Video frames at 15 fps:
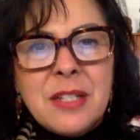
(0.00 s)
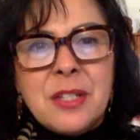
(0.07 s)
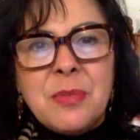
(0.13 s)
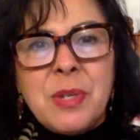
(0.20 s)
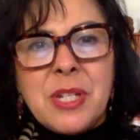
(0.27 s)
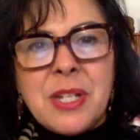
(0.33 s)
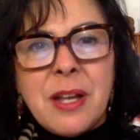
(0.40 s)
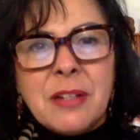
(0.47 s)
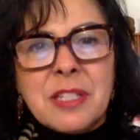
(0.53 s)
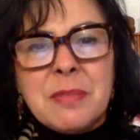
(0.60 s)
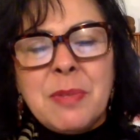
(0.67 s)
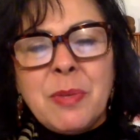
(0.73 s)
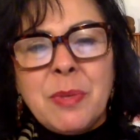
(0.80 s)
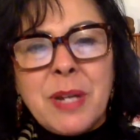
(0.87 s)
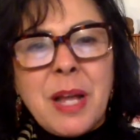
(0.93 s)
to reach out to
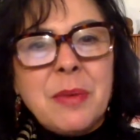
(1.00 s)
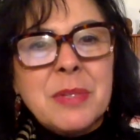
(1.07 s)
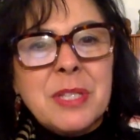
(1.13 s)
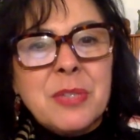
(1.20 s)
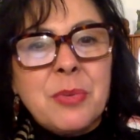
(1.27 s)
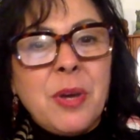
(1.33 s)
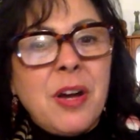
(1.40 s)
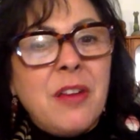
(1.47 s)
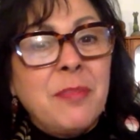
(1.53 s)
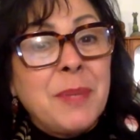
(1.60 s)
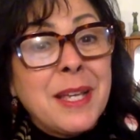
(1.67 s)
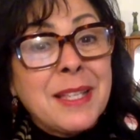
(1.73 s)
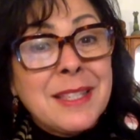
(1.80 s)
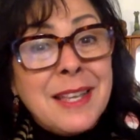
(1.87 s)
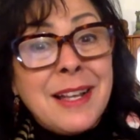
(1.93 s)
me when I was 12,
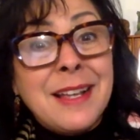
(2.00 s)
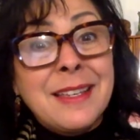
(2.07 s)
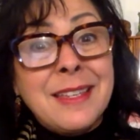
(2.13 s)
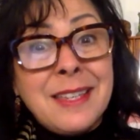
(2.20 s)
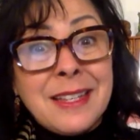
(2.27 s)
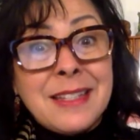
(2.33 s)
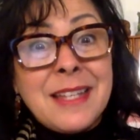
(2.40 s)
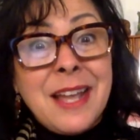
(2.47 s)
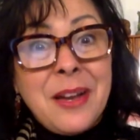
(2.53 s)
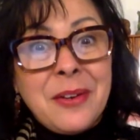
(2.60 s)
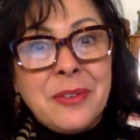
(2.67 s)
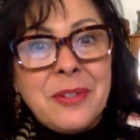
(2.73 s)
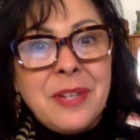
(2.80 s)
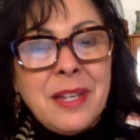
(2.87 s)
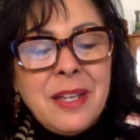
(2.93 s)
because I got kicked
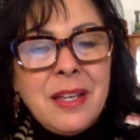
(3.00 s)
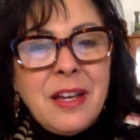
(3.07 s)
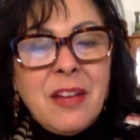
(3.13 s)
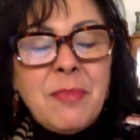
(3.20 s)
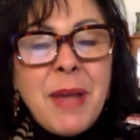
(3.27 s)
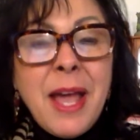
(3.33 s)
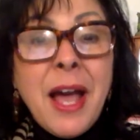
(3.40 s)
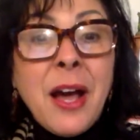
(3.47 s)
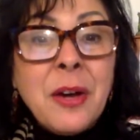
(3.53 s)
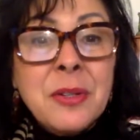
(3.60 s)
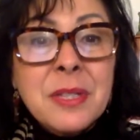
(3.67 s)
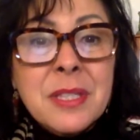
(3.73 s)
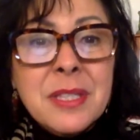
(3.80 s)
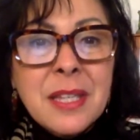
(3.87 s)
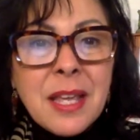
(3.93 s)
out of my
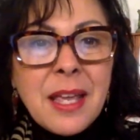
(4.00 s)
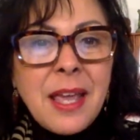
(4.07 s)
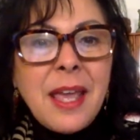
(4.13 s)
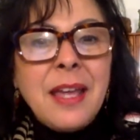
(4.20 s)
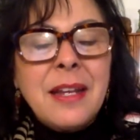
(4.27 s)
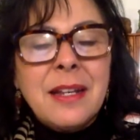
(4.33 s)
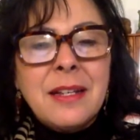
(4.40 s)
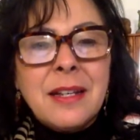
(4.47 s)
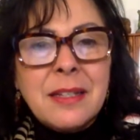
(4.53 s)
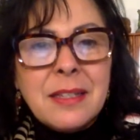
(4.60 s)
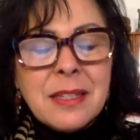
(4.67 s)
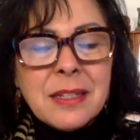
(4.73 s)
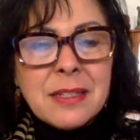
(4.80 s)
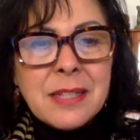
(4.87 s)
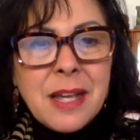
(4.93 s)
house and I got
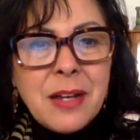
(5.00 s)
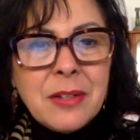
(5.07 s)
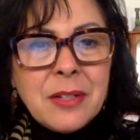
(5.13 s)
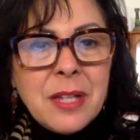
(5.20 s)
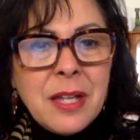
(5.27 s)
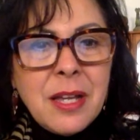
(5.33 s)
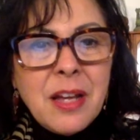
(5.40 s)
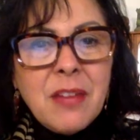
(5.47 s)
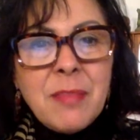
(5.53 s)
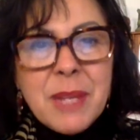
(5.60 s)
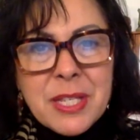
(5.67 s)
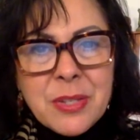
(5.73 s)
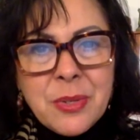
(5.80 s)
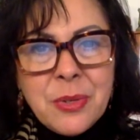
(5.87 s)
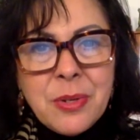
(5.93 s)
kicked out of my
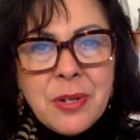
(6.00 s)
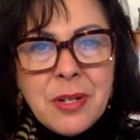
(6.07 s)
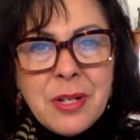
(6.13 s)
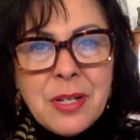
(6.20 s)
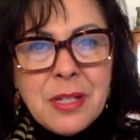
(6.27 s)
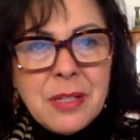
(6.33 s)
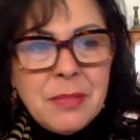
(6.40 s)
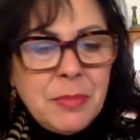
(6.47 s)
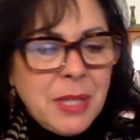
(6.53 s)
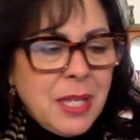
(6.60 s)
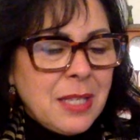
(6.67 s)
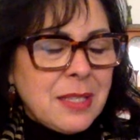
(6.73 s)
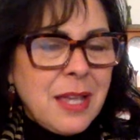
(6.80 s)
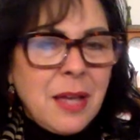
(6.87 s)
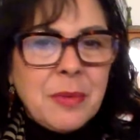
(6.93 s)
school
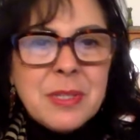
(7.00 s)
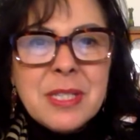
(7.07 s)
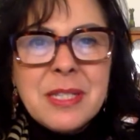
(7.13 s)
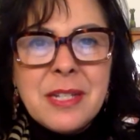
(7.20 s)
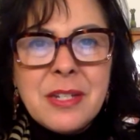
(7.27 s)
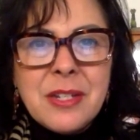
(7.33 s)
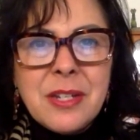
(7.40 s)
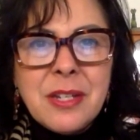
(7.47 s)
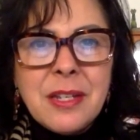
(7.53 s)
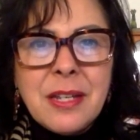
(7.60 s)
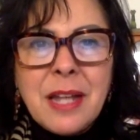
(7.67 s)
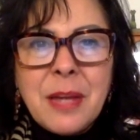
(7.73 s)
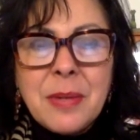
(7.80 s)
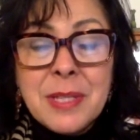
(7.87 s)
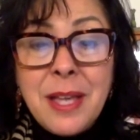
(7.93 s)
because I was ditching and
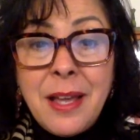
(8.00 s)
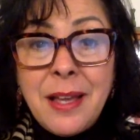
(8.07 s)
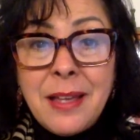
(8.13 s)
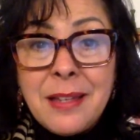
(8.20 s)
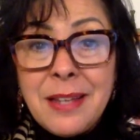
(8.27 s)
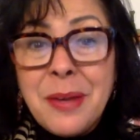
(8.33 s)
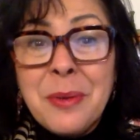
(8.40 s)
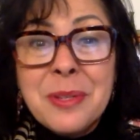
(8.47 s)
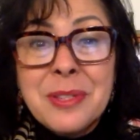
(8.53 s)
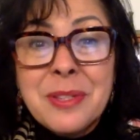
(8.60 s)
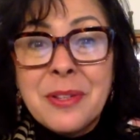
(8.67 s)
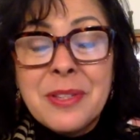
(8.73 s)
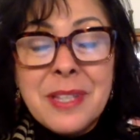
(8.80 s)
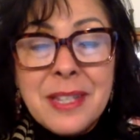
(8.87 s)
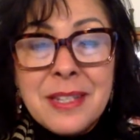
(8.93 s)
I was high. I was
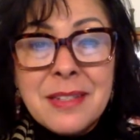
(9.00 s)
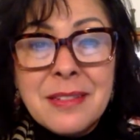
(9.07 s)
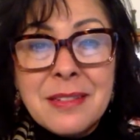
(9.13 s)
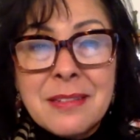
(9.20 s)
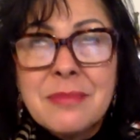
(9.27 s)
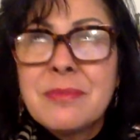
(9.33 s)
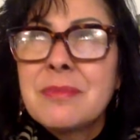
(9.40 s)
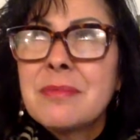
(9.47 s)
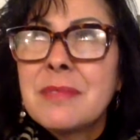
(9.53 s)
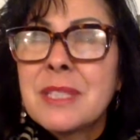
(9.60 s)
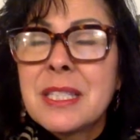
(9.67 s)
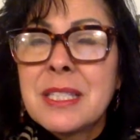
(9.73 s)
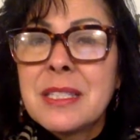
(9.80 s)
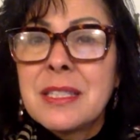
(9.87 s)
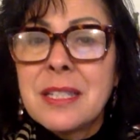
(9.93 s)
only in
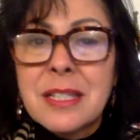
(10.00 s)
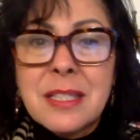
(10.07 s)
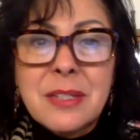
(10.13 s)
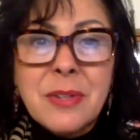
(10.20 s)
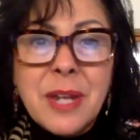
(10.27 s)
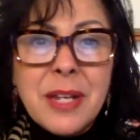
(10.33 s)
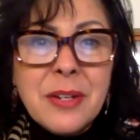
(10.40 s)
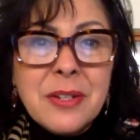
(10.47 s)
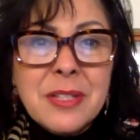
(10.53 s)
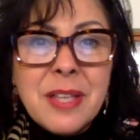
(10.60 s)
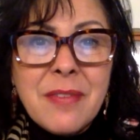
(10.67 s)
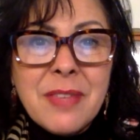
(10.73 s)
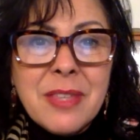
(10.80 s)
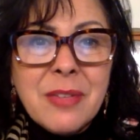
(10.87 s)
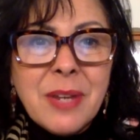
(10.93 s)
6th grade or
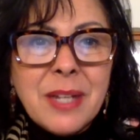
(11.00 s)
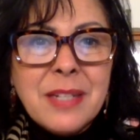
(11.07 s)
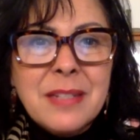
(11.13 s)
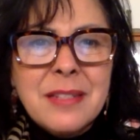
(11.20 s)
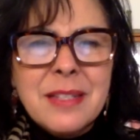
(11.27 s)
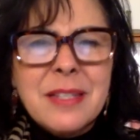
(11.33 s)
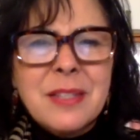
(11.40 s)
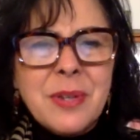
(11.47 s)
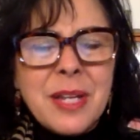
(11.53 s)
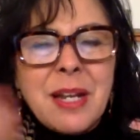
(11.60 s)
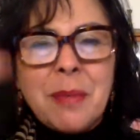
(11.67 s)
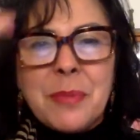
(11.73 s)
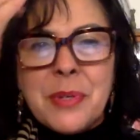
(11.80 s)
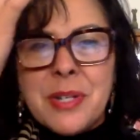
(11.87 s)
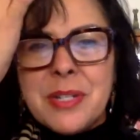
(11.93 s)
7th grade, 6th grade,
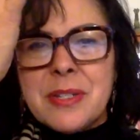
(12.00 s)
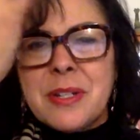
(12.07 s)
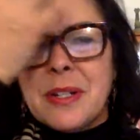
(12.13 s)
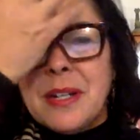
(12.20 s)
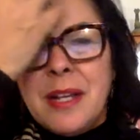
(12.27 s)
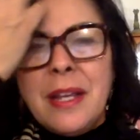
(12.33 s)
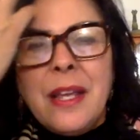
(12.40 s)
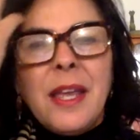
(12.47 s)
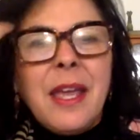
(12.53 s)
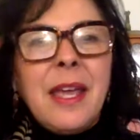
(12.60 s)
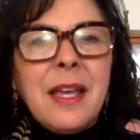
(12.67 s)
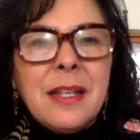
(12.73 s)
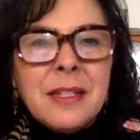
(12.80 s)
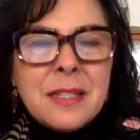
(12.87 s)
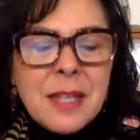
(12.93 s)
I'm pretty sure.
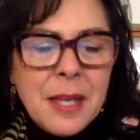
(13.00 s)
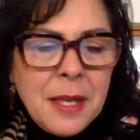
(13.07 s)
And,